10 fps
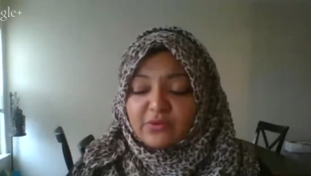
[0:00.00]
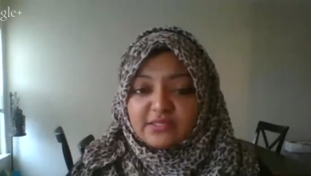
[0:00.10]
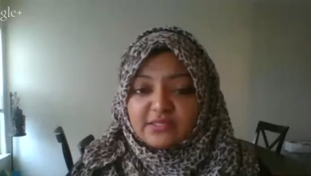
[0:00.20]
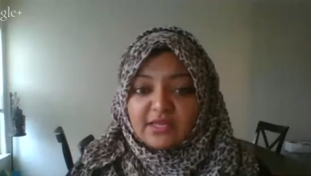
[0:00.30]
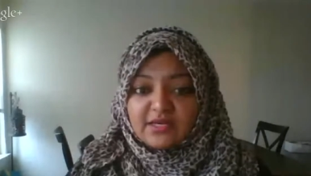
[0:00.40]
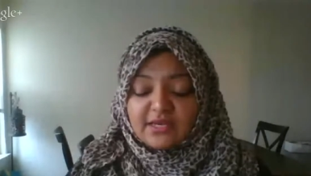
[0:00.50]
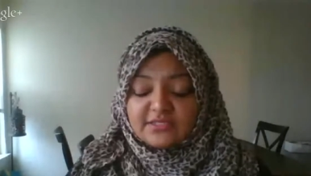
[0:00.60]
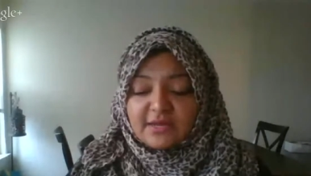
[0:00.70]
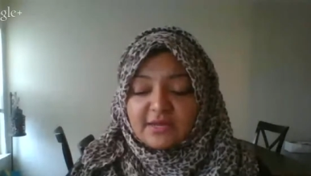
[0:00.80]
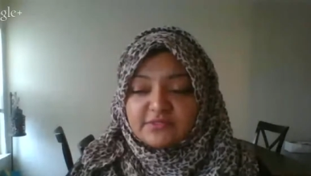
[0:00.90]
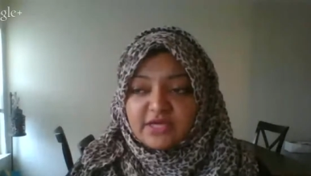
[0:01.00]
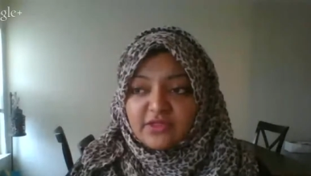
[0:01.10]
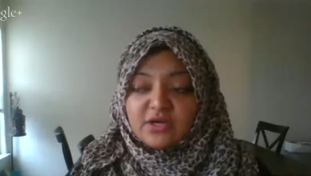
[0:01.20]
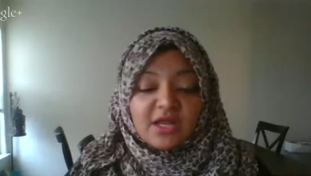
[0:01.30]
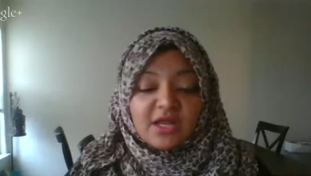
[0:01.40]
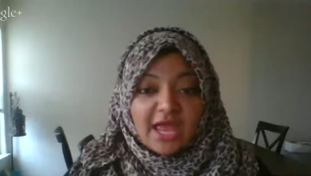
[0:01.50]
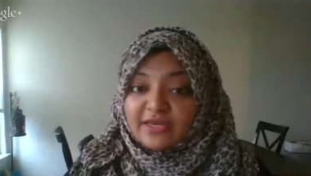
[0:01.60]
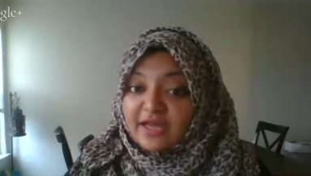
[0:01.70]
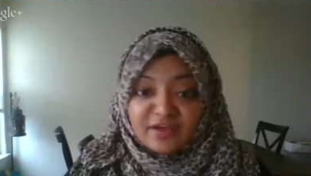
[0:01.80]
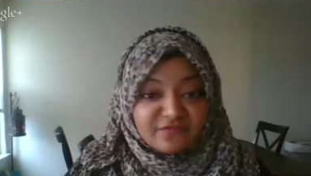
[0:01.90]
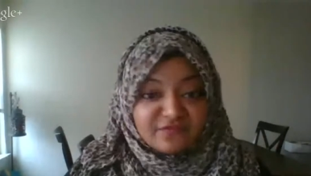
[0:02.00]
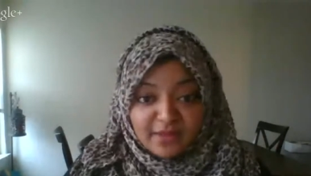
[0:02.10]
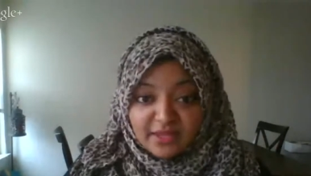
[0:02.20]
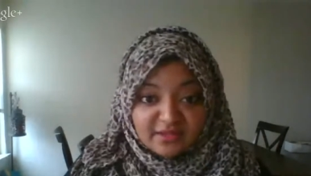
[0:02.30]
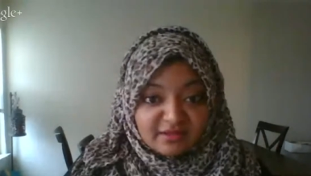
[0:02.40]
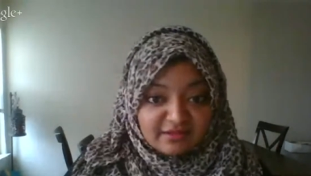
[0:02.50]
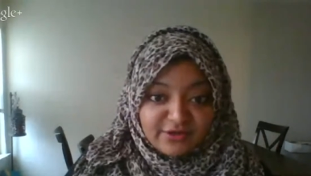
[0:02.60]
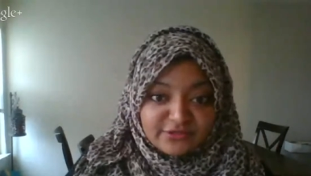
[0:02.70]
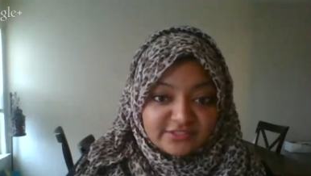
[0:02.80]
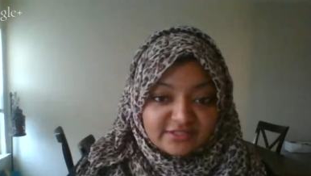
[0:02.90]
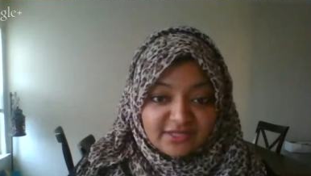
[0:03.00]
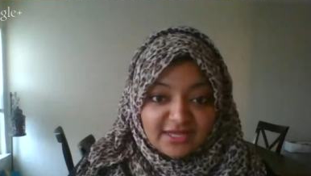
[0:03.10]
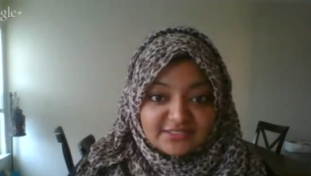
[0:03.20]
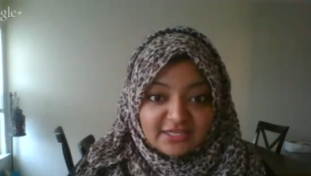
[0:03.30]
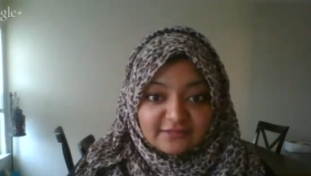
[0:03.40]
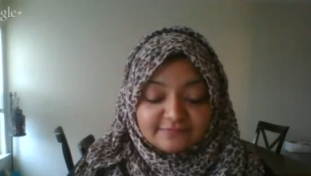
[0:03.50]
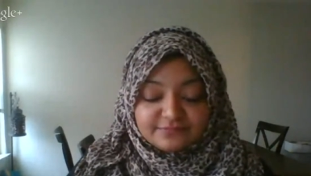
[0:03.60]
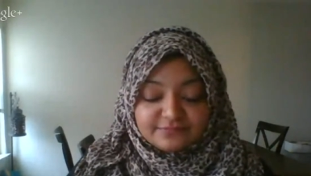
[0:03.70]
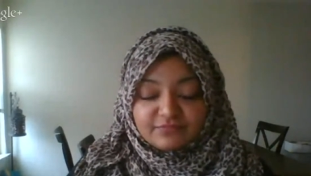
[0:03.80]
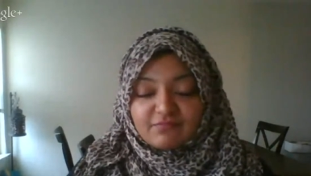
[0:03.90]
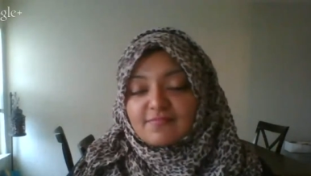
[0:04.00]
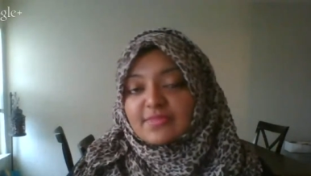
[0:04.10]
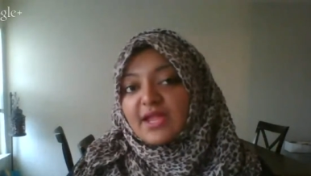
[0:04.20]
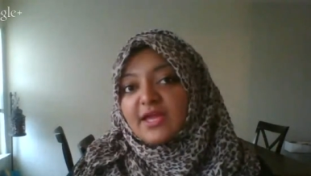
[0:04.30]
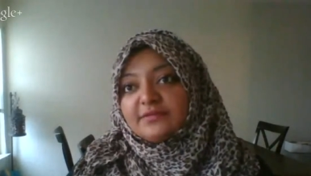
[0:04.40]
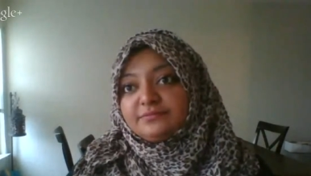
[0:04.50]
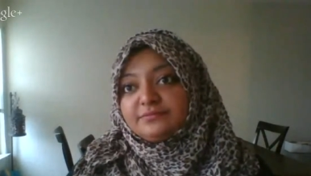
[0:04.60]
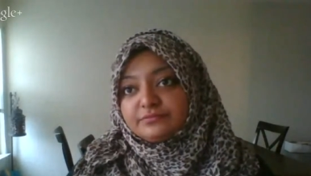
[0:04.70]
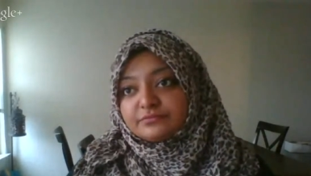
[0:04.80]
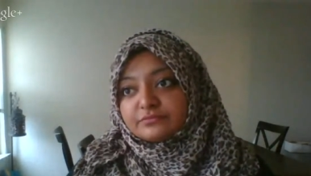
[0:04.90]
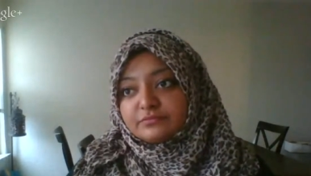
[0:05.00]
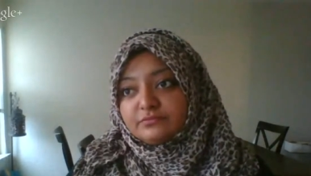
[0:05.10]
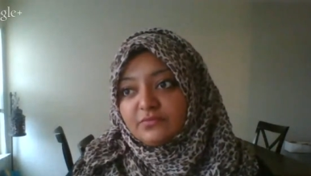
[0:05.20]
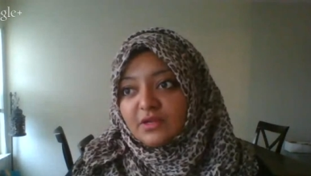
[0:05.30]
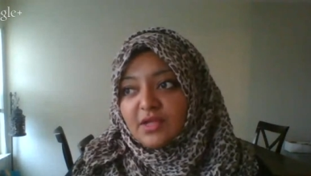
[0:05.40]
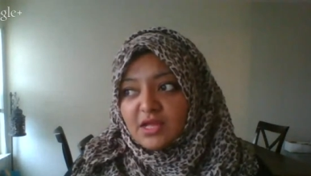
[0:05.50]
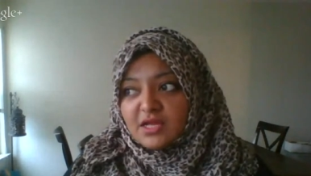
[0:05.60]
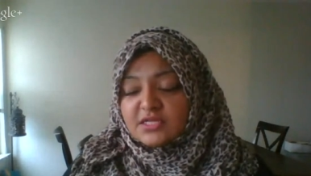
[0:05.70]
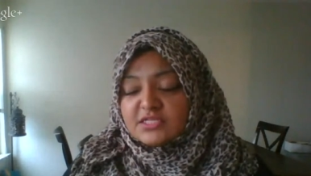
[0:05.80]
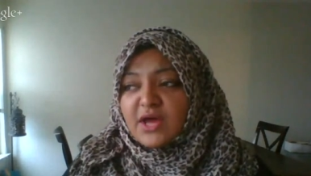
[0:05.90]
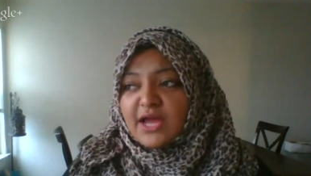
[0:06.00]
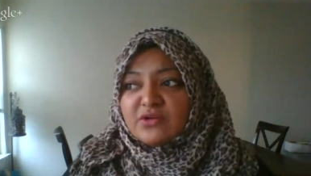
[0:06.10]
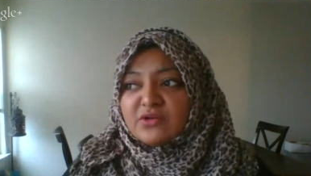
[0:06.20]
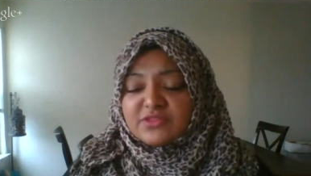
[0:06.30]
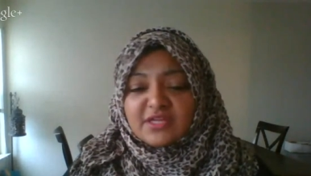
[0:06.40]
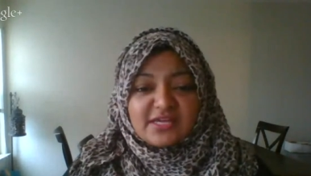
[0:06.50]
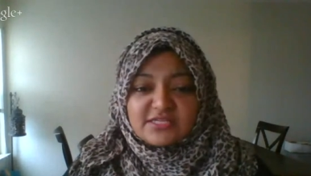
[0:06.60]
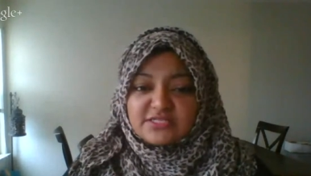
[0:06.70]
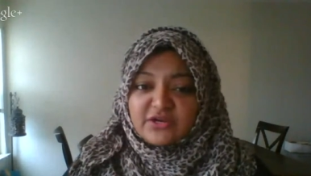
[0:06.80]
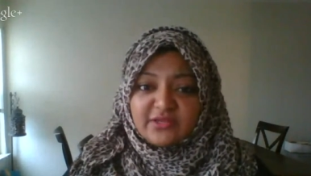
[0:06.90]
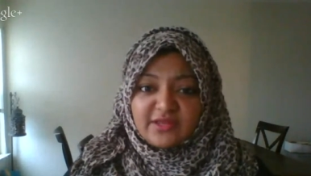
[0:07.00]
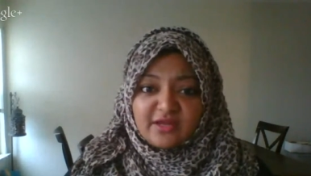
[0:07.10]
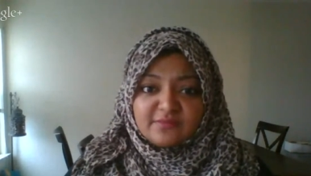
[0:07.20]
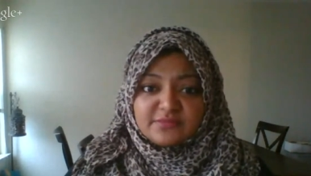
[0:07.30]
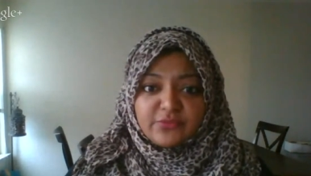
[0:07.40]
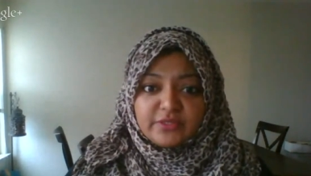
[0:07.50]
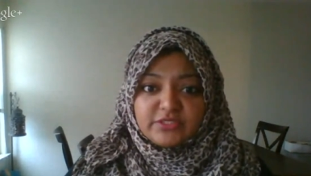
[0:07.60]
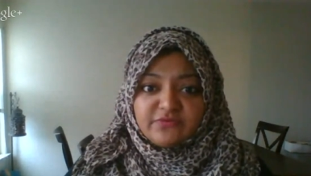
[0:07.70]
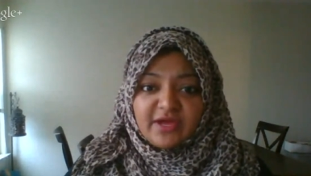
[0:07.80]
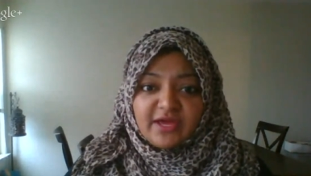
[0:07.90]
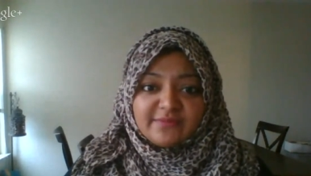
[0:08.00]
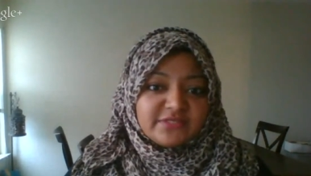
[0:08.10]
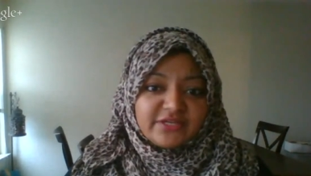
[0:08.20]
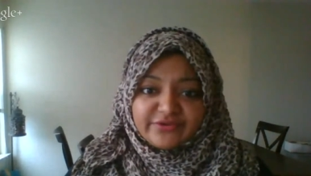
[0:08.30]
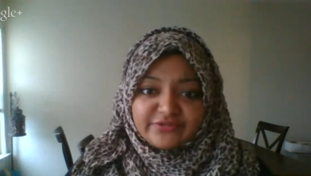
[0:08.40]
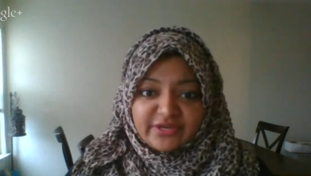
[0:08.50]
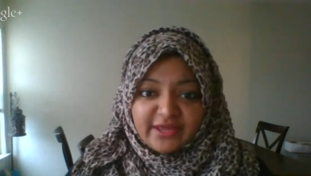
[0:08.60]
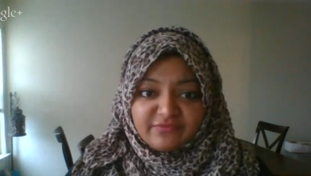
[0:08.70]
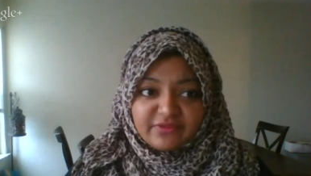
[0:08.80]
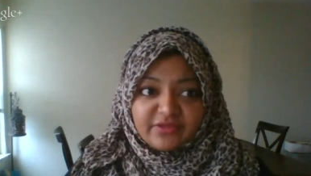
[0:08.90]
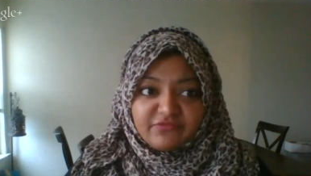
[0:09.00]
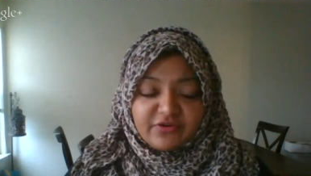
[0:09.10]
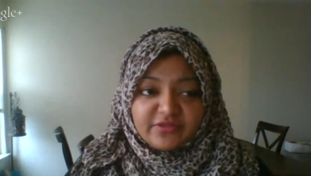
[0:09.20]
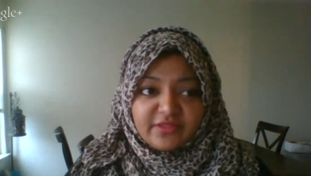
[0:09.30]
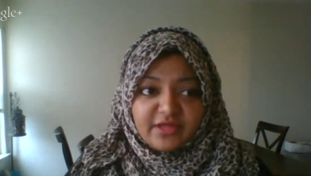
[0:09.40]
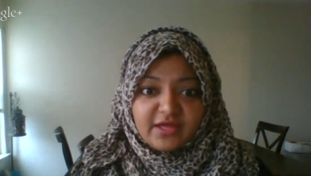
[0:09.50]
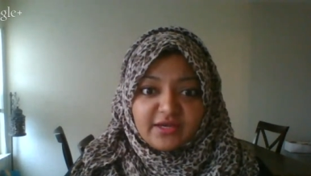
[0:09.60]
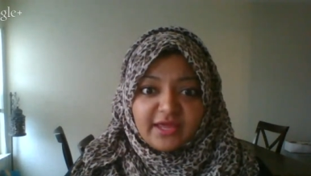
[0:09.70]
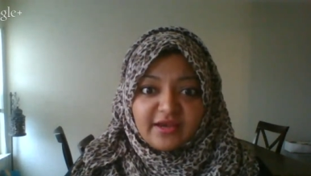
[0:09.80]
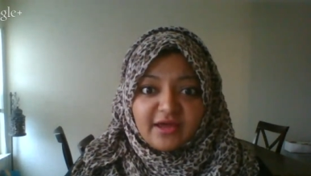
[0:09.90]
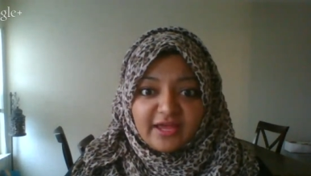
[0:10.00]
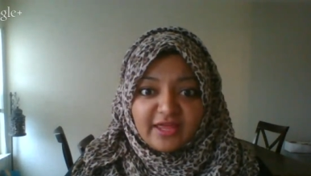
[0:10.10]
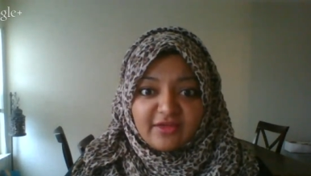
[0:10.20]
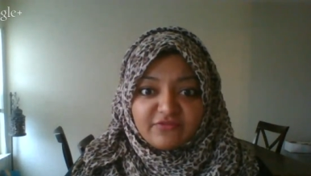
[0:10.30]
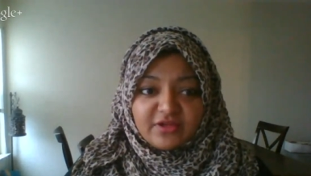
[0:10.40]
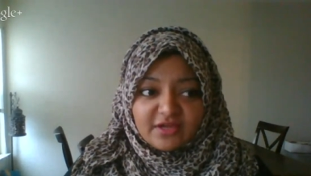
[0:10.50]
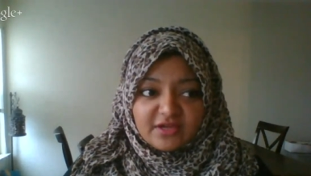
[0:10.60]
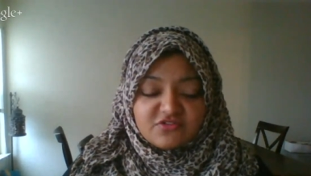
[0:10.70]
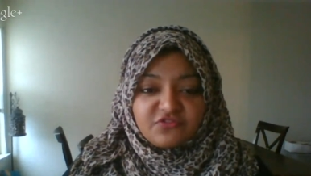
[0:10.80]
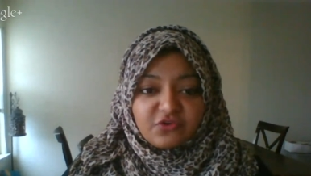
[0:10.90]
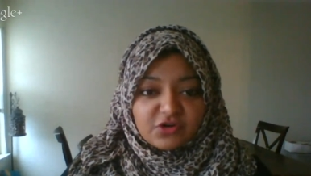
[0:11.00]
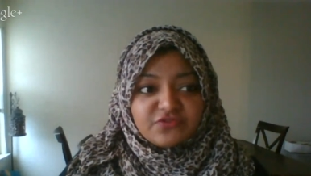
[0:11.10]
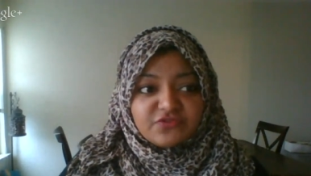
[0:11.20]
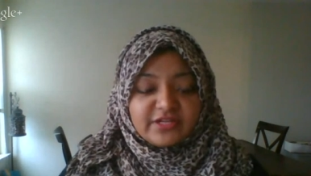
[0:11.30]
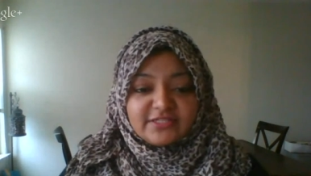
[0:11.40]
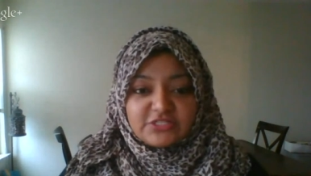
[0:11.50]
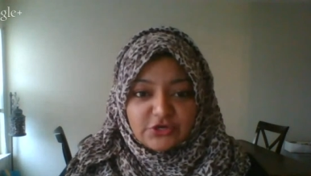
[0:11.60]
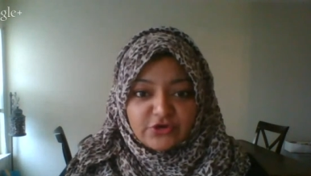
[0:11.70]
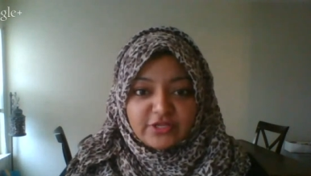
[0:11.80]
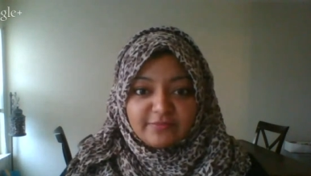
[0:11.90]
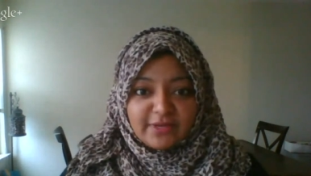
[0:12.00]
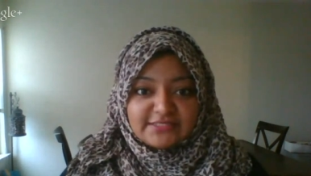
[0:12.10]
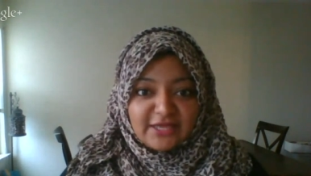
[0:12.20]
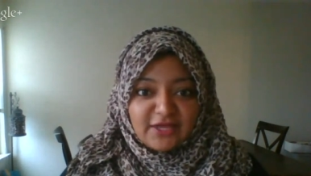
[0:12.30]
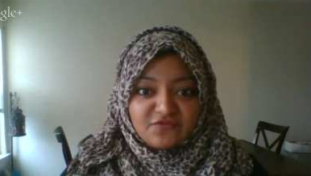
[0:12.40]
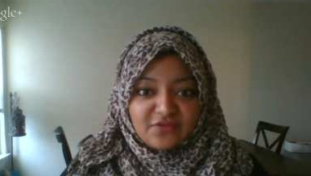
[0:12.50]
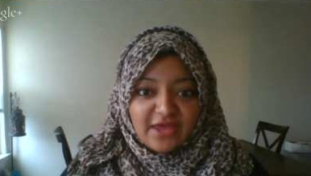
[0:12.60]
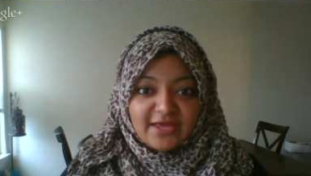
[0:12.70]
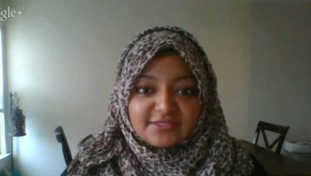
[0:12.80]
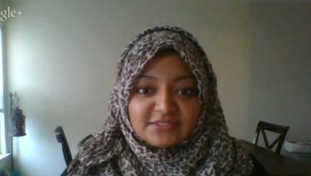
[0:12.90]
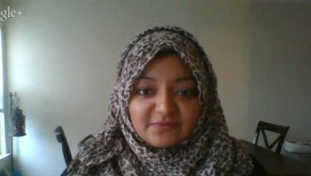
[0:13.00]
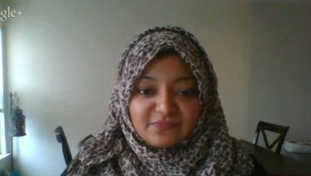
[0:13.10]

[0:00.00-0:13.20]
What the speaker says: quite a lot of time together, and none of it made it, to the last thing. And so I don't think necessarily that I'm so much of it. I'm just here as an advocate for Adnan, and I have forcefully inserted myself as